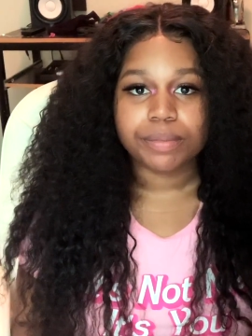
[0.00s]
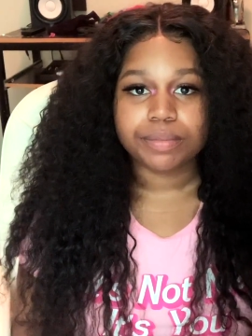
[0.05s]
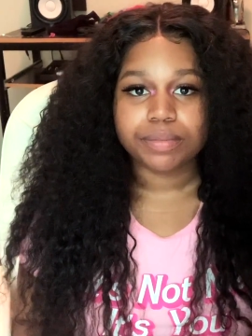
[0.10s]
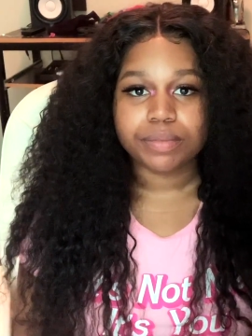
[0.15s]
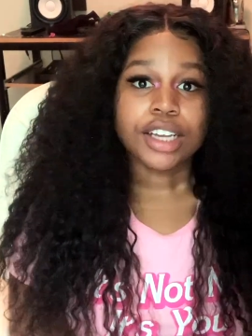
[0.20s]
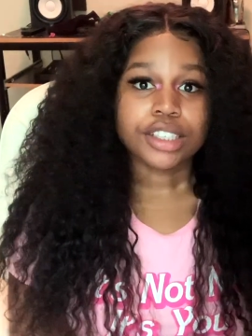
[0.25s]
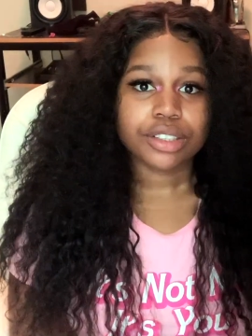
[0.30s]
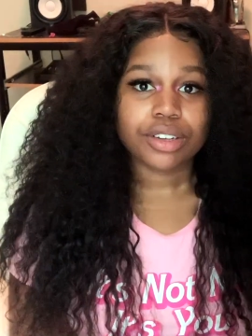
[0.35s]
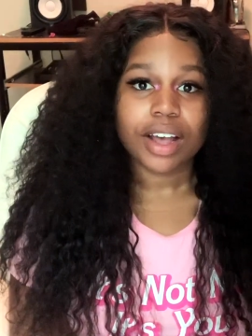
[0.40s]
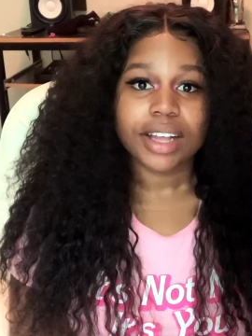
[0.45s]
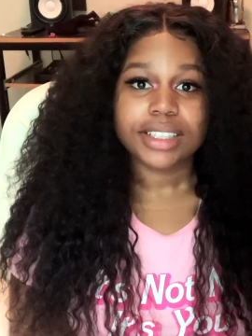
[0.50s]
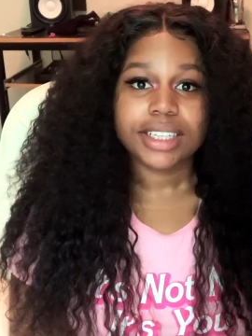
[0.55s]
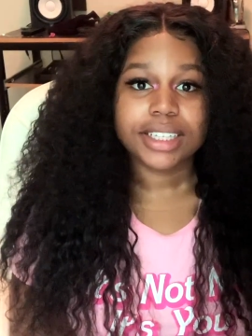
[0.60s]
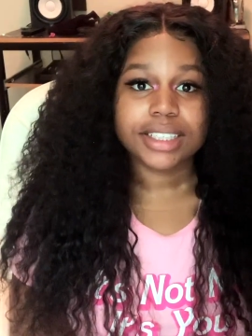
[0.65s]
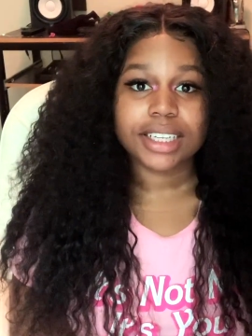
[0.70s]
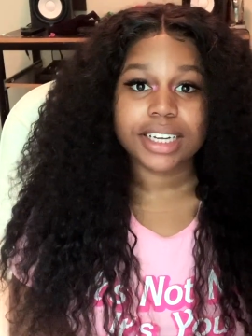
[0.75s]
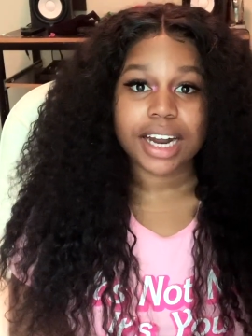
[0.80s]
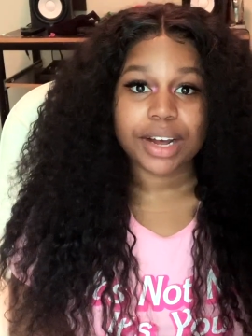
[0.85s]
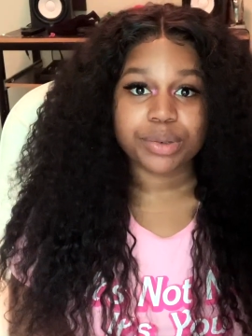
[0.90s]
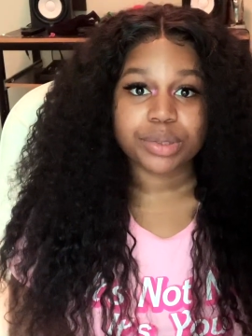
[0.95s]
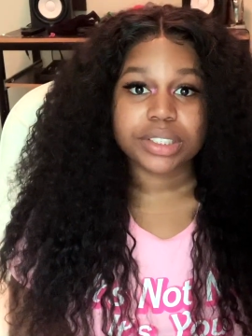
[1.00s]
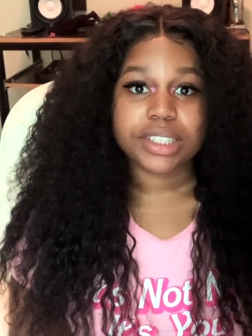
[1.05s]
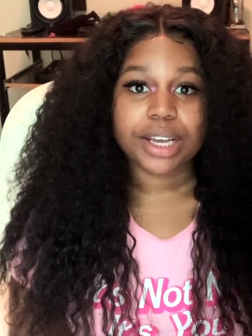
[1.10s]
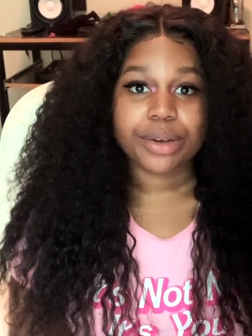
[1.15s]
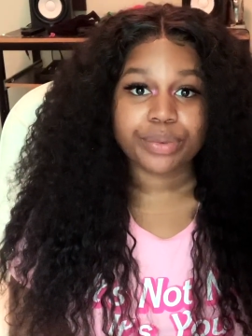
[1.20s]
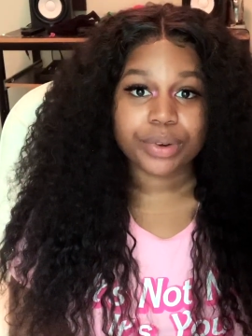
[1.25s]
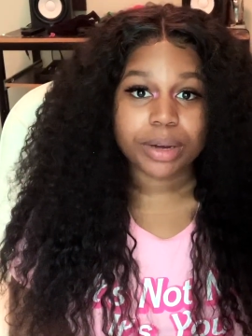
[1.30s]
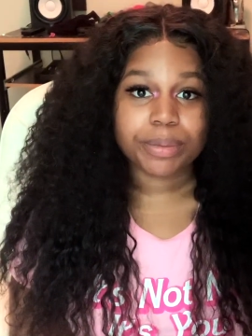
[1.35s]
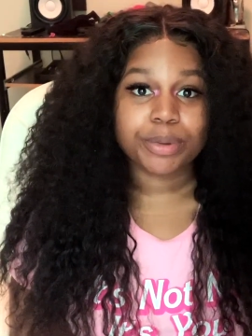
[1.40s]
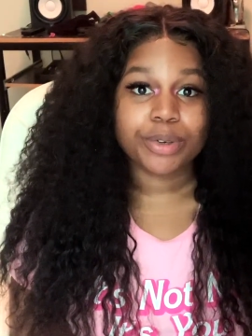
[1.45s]
So I think that I would
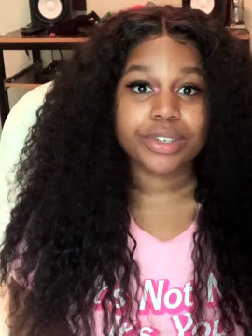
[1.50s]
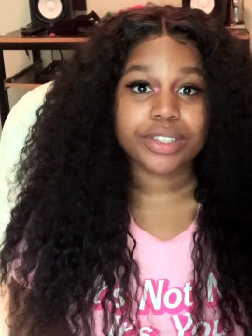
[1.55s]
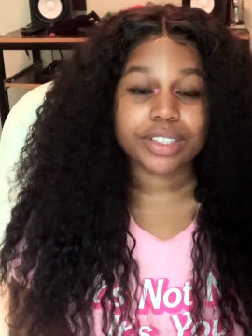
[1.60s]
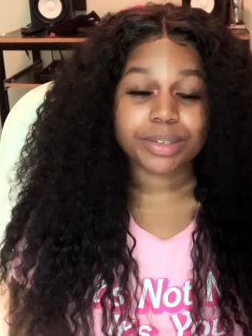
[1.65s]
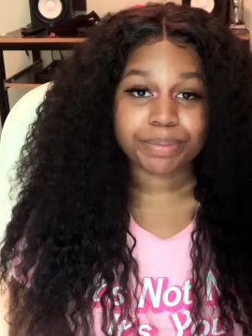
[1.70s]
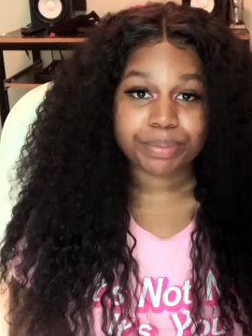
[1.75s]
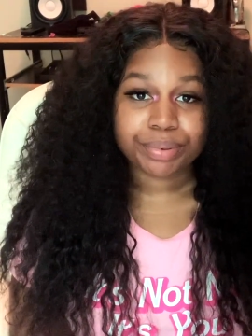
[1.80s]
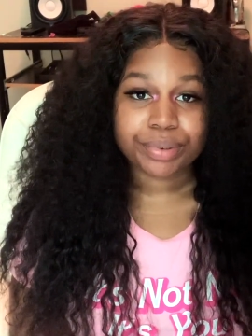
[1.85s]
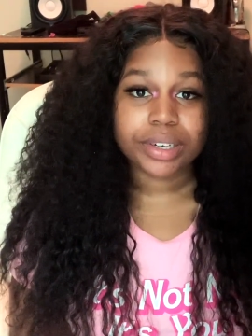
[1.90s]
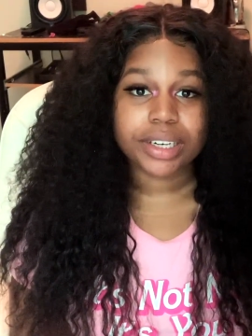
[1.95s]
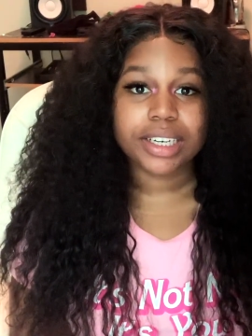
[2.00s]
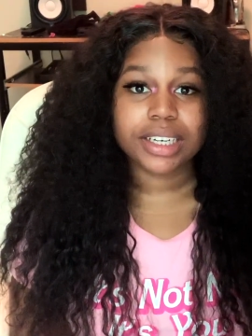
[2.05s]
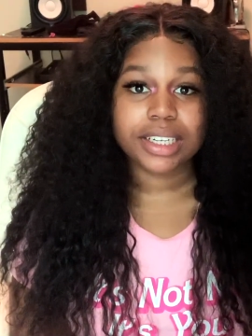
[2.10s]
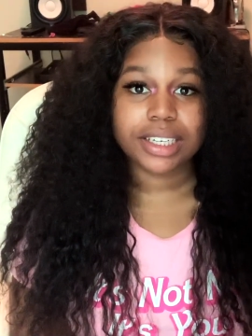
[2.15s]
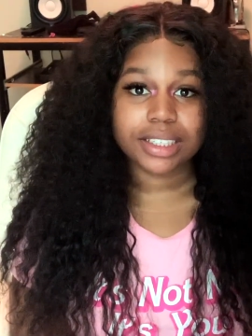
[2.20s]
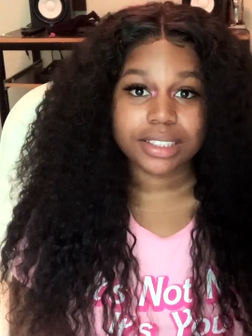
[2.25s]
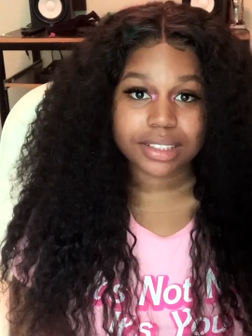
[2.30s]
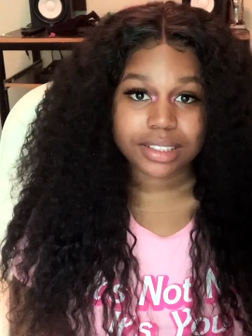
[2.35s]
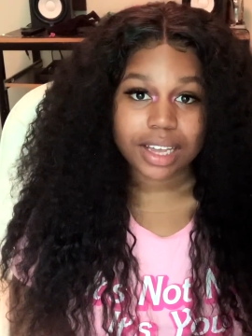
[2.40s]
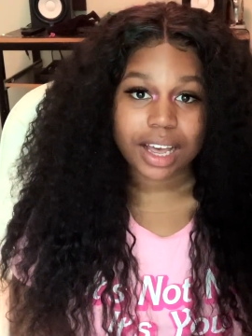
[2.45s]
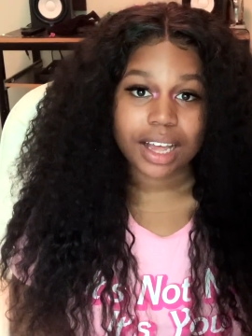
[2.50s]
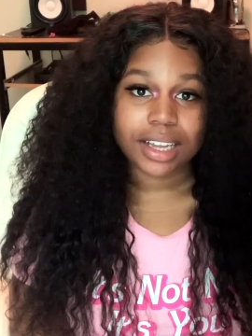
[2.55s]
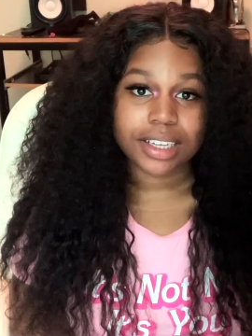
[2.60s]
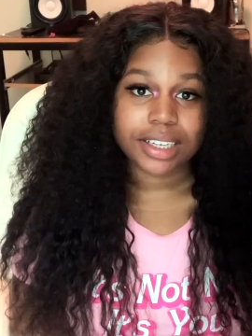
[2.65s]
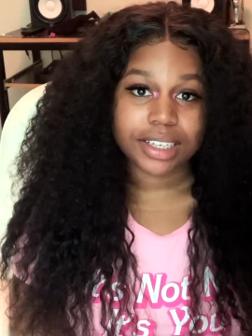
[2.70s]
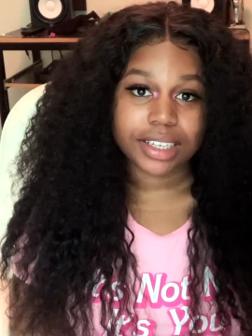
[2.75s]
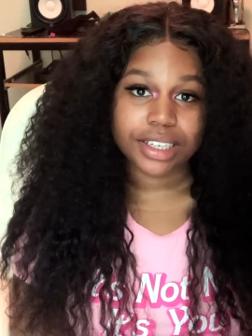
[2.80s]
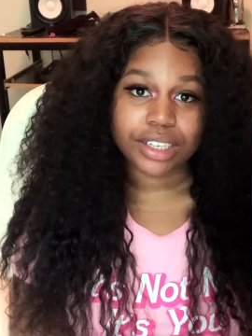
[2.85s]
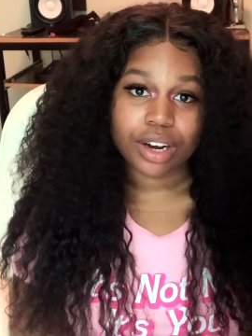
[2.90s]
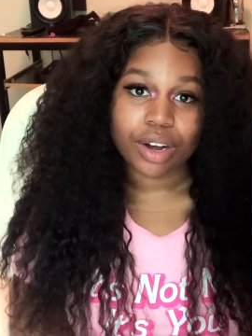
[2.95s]
say Rebel is a pretty
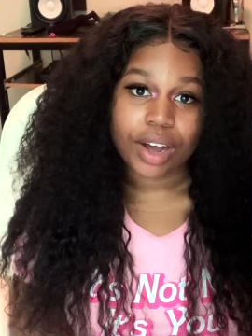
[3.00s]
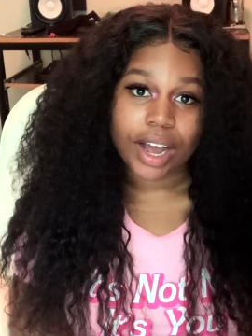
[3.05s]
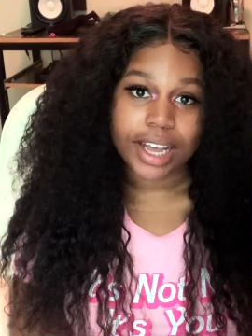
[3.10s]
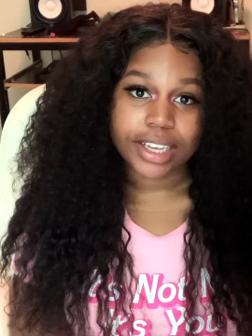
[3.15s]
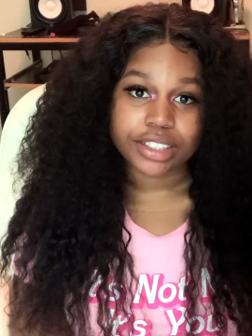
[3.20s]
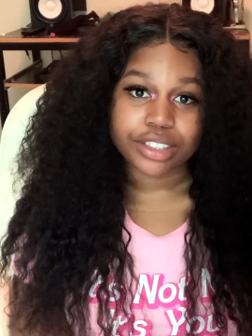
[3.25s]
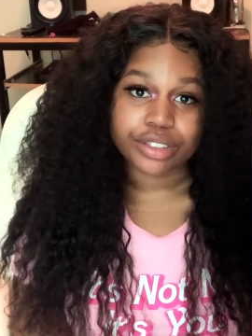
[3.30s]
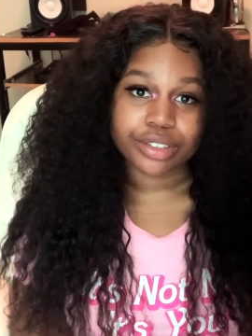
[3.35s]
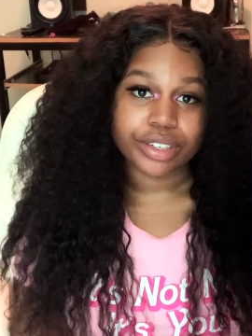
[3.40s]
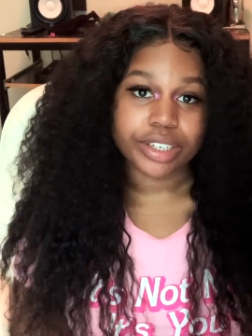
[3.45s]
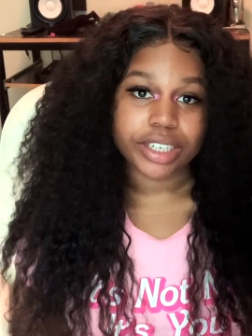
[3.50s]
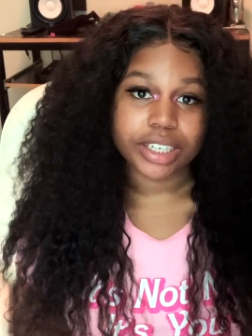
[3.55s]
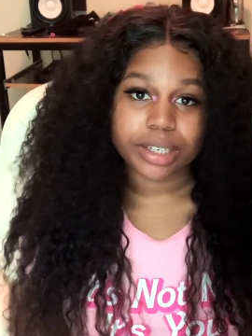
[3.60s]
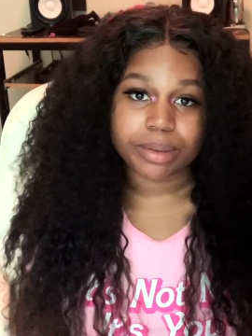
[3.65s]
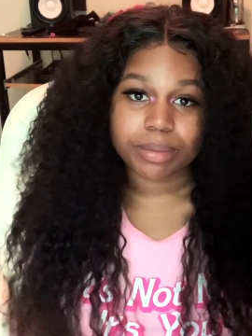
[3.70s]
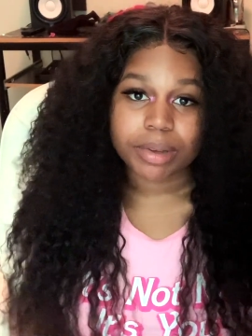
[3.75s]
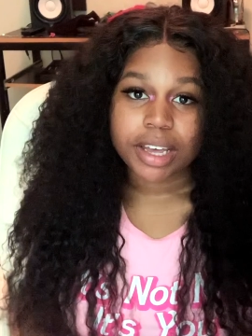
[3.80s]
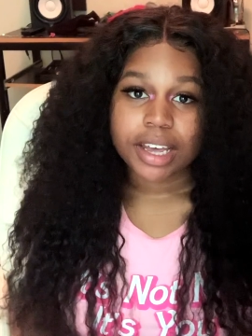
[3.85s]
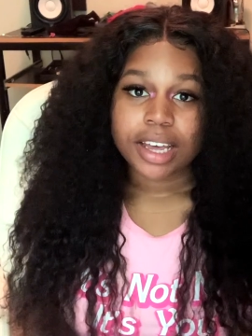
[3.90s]
solid keto ice cream.